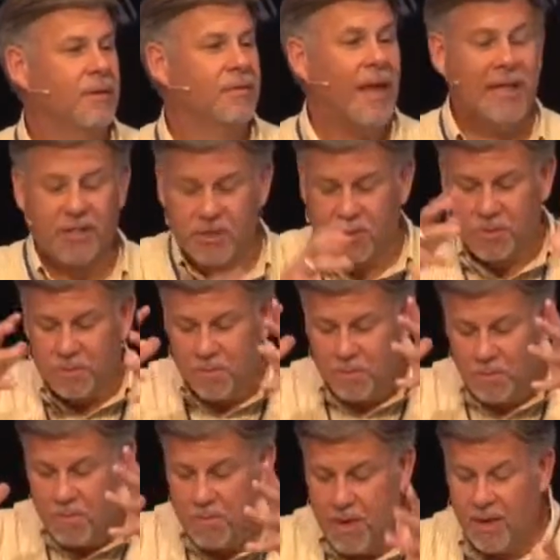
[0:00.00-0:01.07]
That's
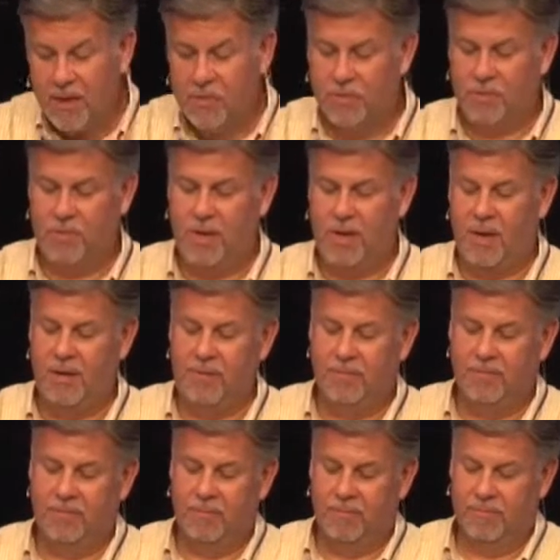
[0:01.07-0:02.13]
ministry.
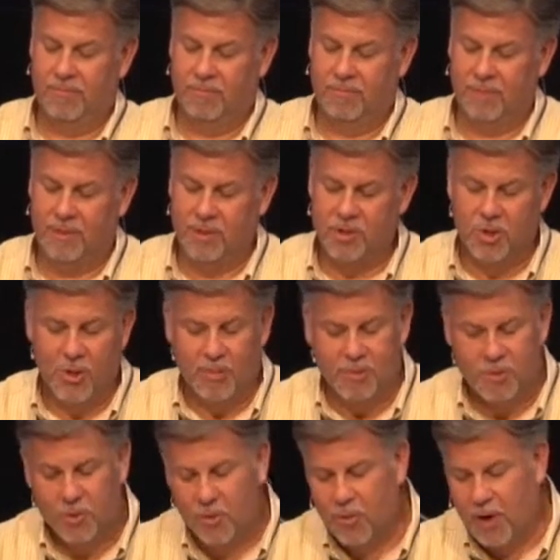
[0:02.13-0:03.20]
So I'm
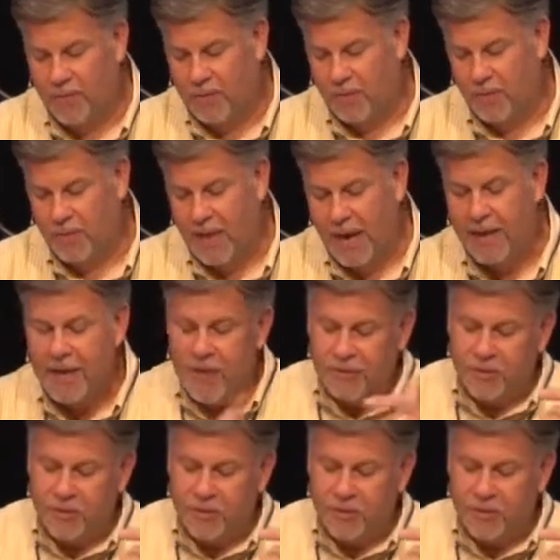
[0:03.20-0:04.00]
so grateful for that.